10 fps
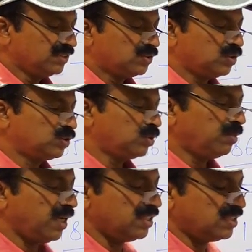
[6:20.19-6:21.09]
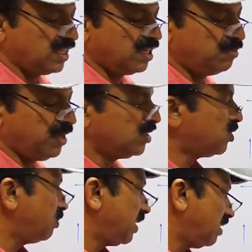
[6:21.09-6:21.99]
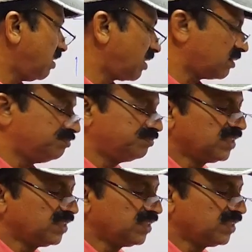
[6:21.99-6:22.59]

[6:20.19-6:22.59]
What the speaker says: So Suba is headed by Subedar.